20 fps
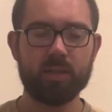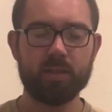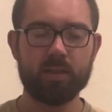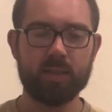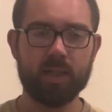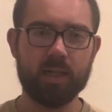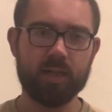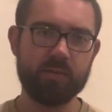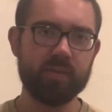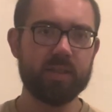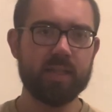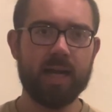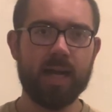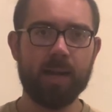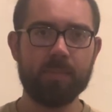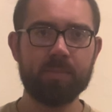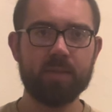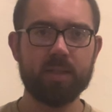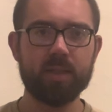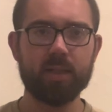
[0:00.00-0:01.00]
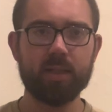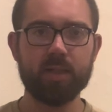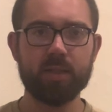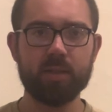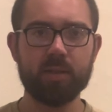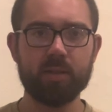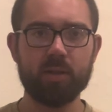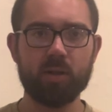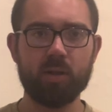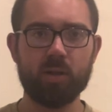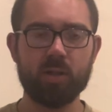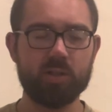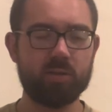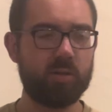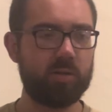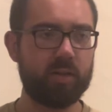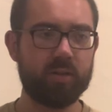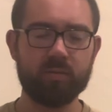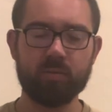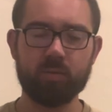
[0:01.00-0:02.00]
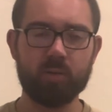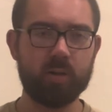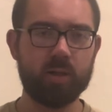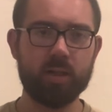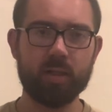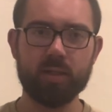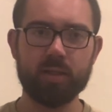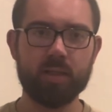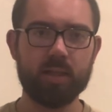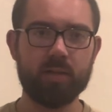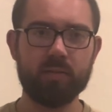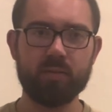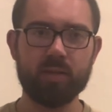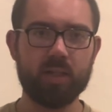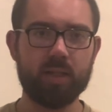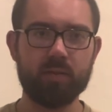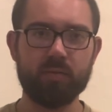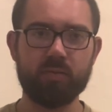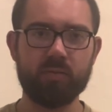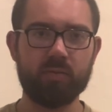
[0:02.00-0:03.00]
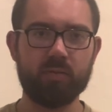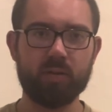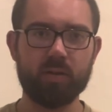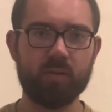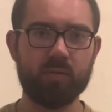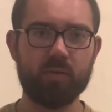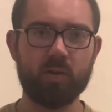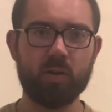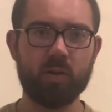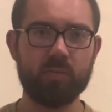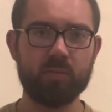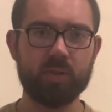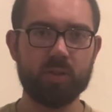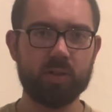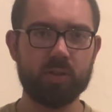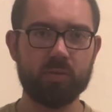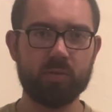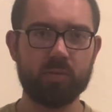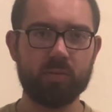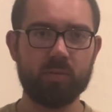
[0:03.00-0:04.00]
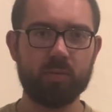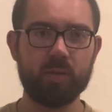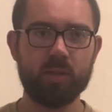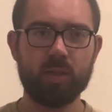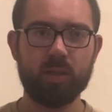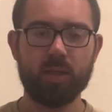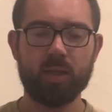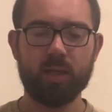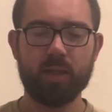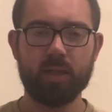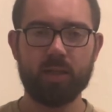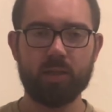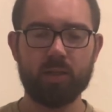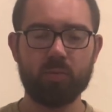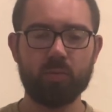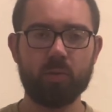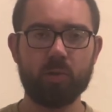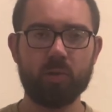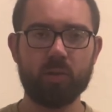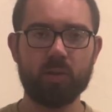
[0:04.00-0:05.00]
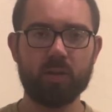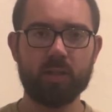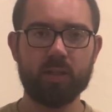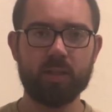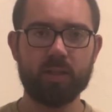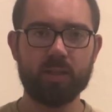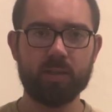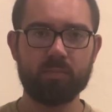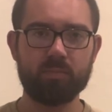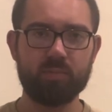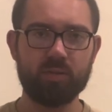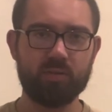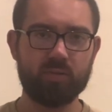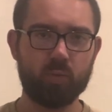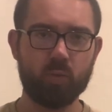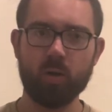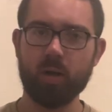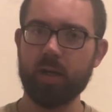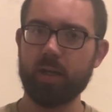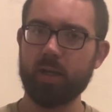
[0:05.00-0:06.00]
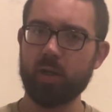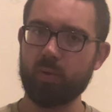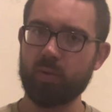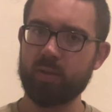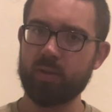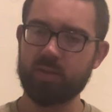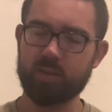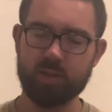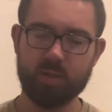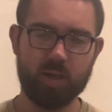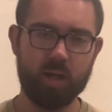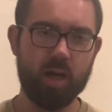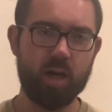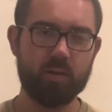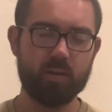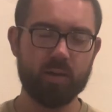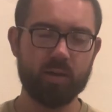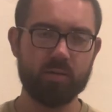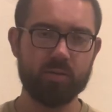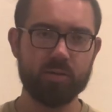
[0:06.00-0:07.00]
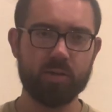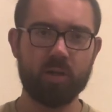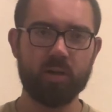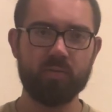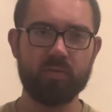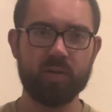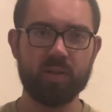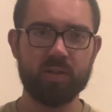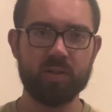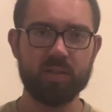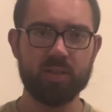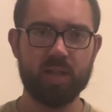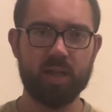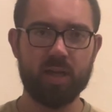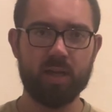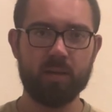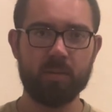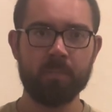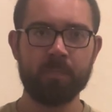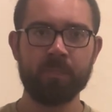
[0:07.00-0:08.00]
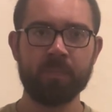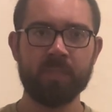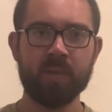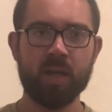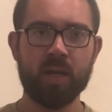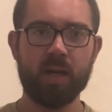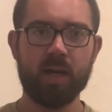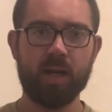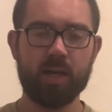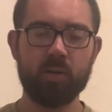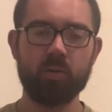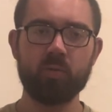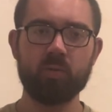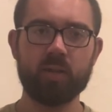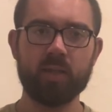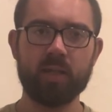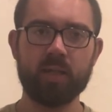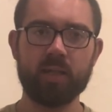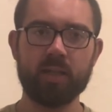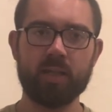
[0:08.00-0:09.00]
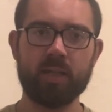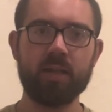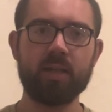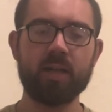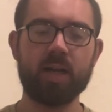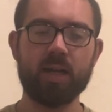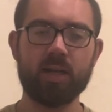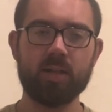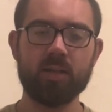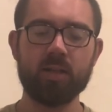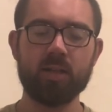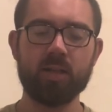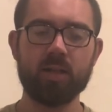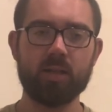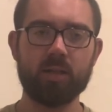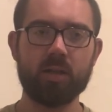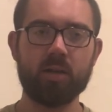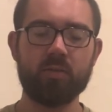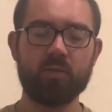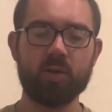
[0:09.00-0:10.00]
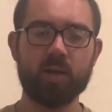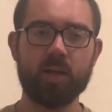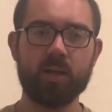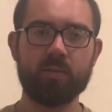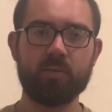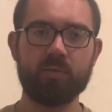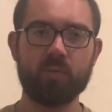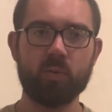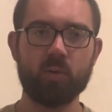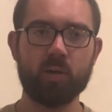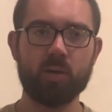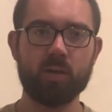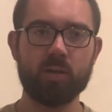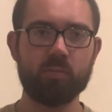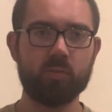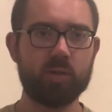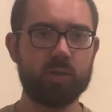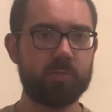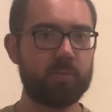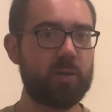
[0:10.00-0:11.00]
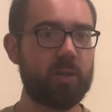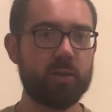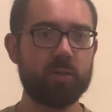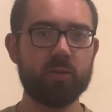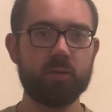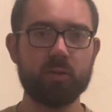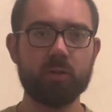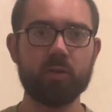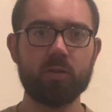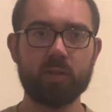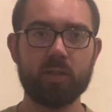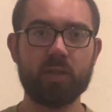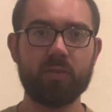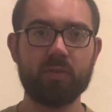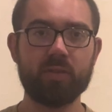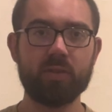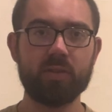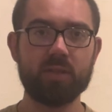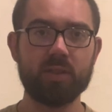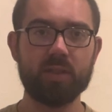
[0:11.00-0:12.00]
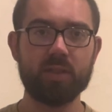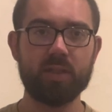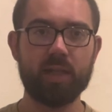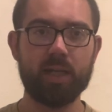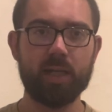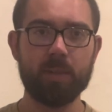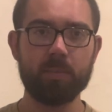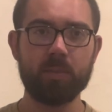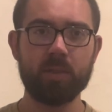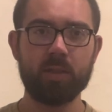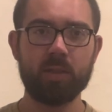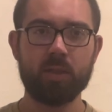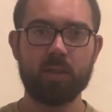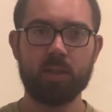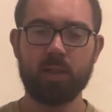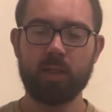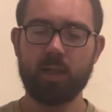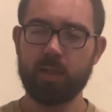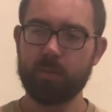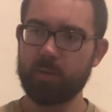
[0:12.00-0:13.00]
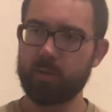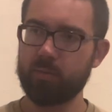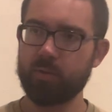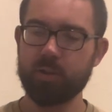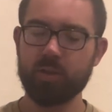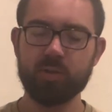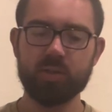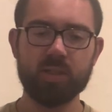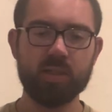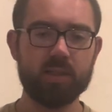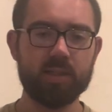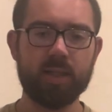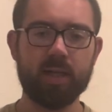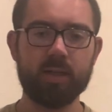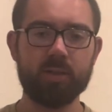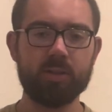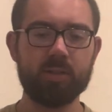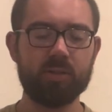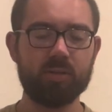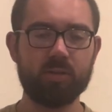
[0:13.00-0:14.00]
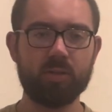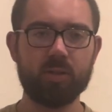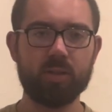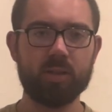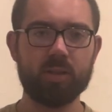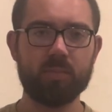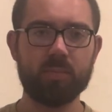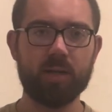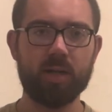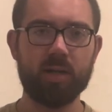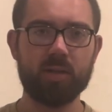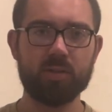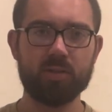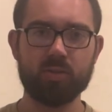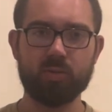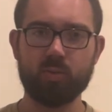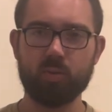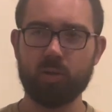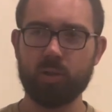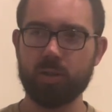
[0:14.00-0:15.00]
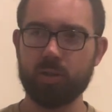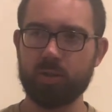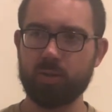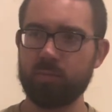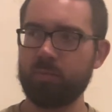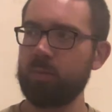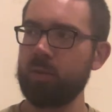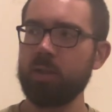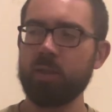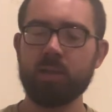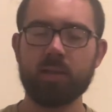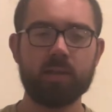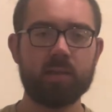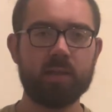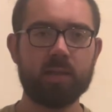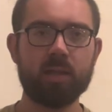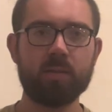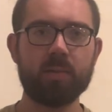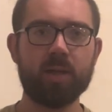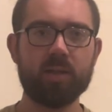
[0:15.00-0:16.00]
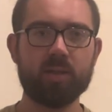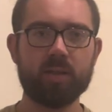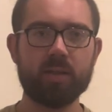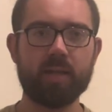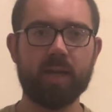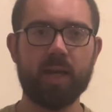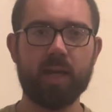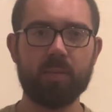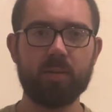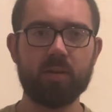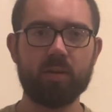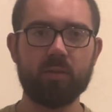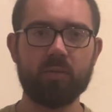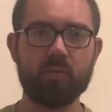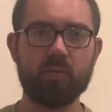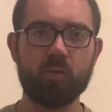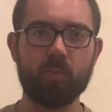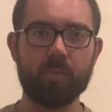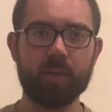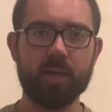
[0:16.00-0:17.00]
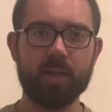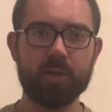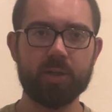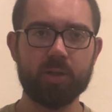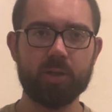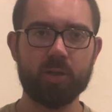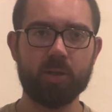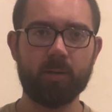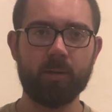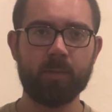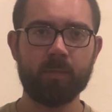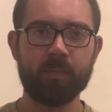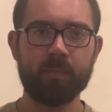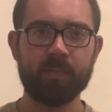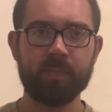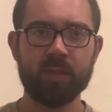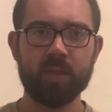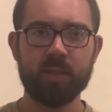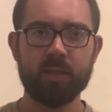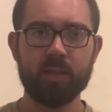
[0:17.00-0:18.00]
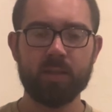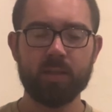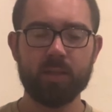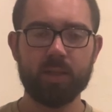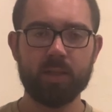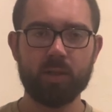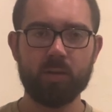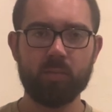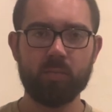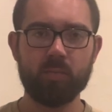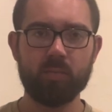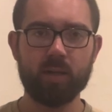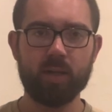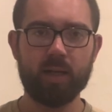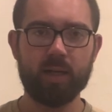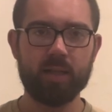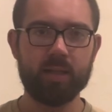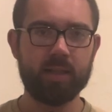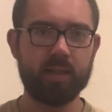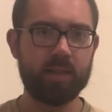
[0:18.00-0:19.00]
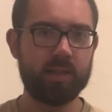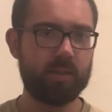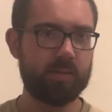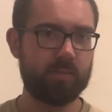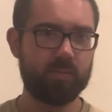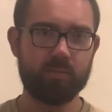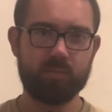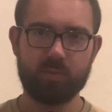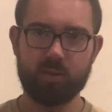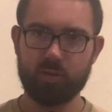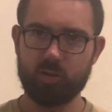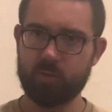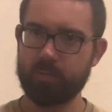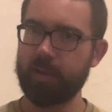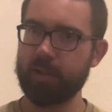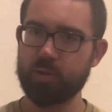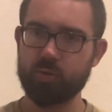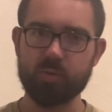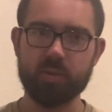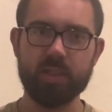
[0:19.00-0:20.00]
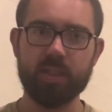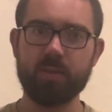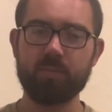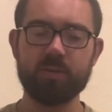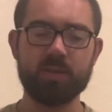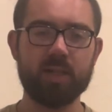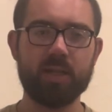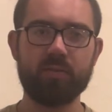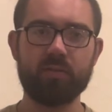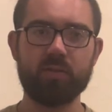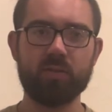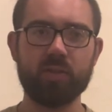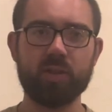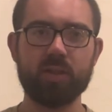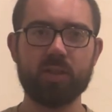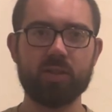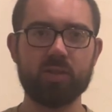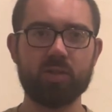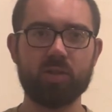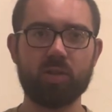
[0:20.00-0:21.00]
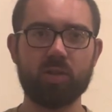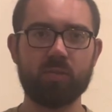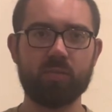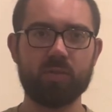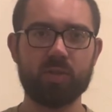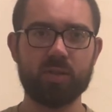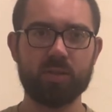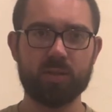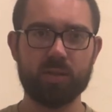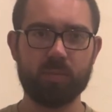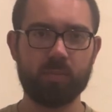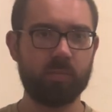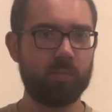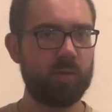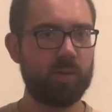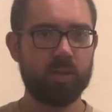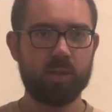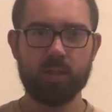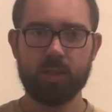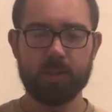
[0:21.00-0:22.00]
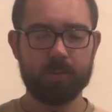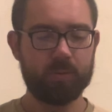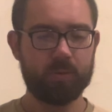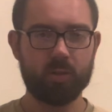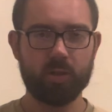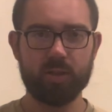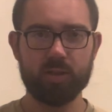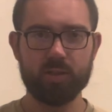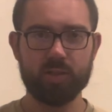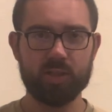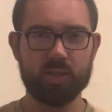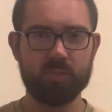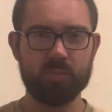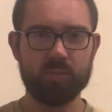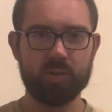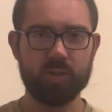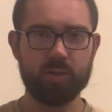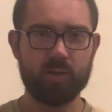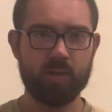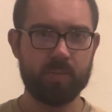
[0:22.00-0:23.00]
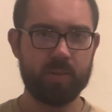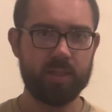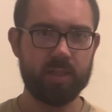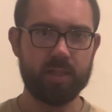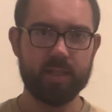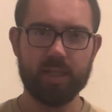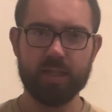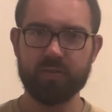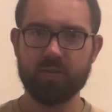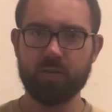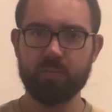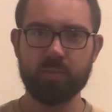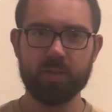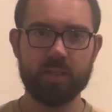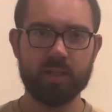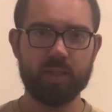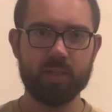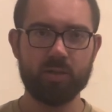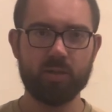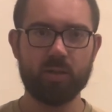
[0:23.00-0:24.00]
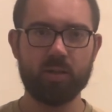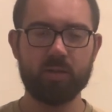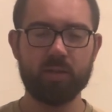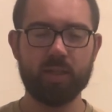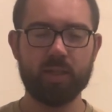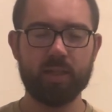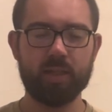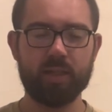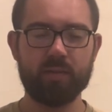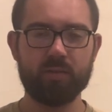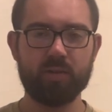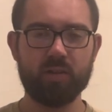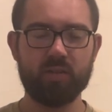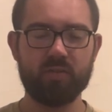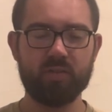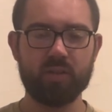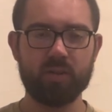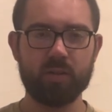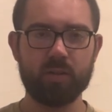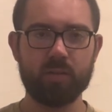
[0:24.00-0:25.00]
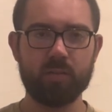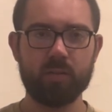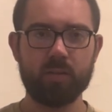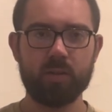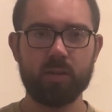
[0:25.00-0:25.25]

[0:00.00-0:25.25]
kind of adapted, and also I'll give them credit they've evolved too. I think the one thing before I go into Colorado's offense that I don't think they got enough credit for it was particularly their defense this game. I mean, when you sit down, you look at the box score, and you think about the game in the full picture. I think their special teams definitely deserves some criticism too. I mean, they gave up a kickoff. They gave off a